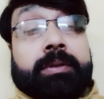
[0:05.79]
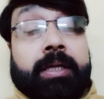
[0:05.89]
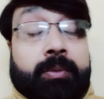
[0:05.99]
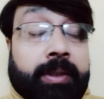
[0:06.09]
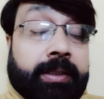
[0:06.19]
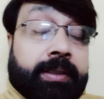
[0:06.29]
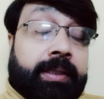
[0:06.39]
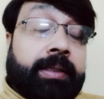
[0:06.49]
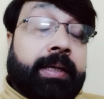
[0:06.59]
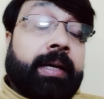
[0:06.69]

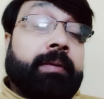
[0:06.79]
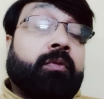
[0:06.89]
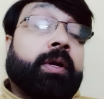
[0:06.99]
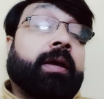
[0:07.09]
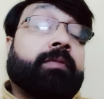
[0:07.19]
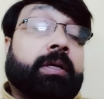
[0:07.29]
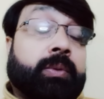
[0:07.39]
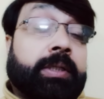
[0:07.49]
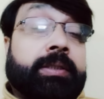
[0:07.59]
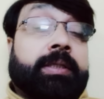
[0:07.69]
calculating and what I have
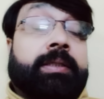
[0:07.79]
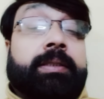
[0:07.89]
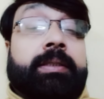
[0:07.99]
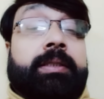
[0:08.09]
calculated